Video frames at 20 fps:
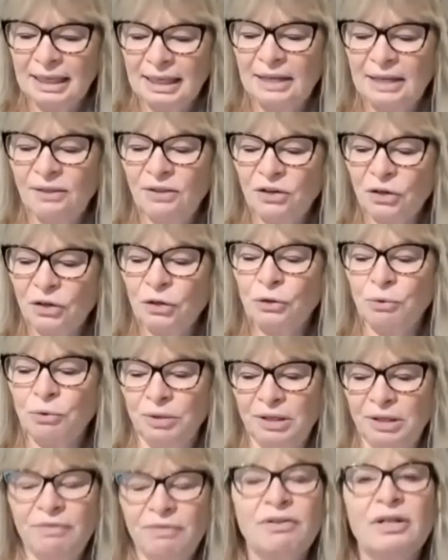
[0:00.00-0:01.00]
In their
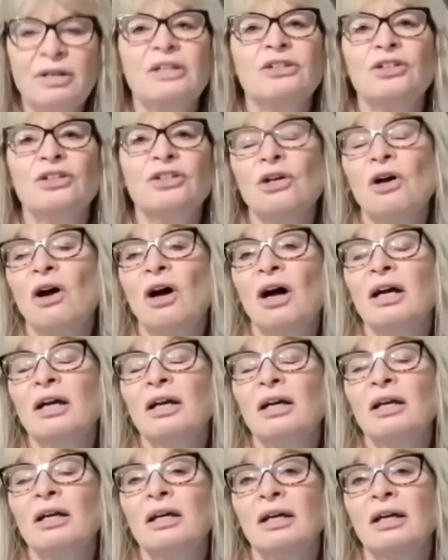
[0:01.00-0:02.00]
grief and
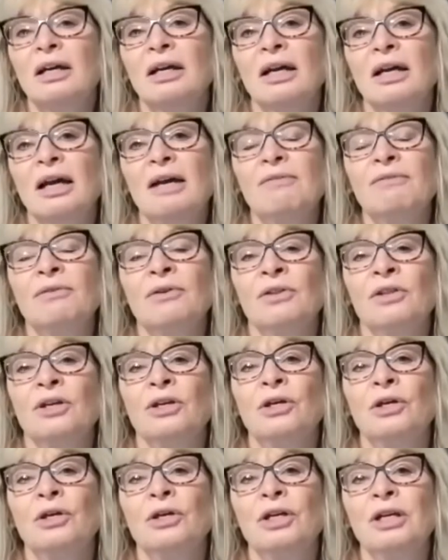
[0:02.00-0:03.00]
shock, and for the
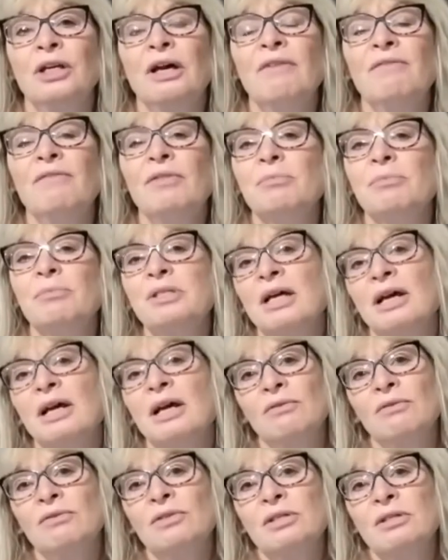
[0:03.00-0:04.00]
good of
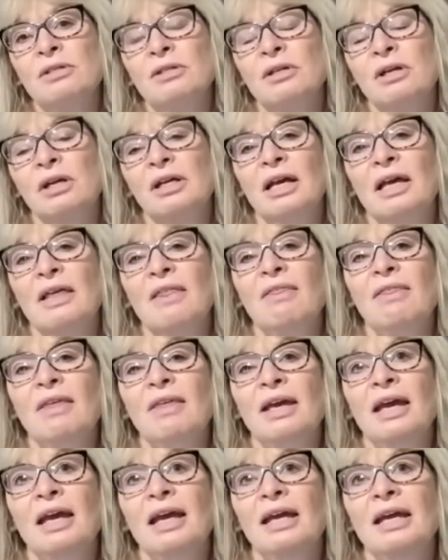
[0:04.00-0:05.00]
themselves,
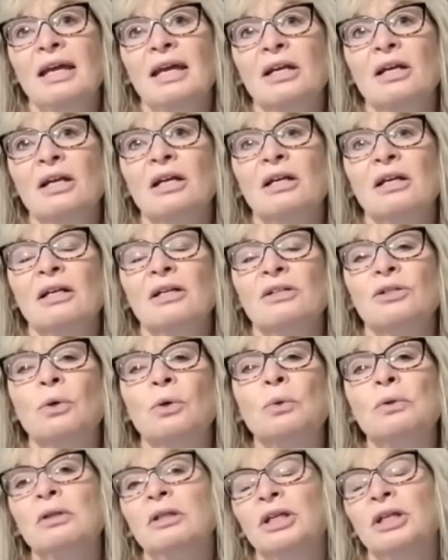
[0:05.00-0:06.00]
they
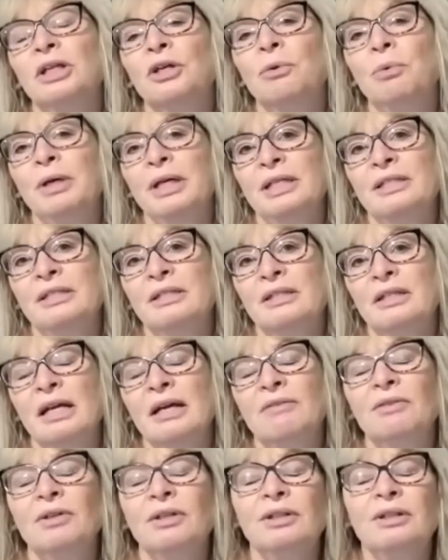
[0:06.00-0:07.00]
totally quit
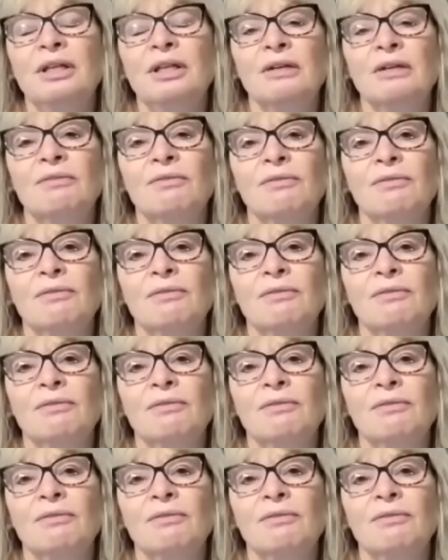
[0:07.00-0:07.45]
everything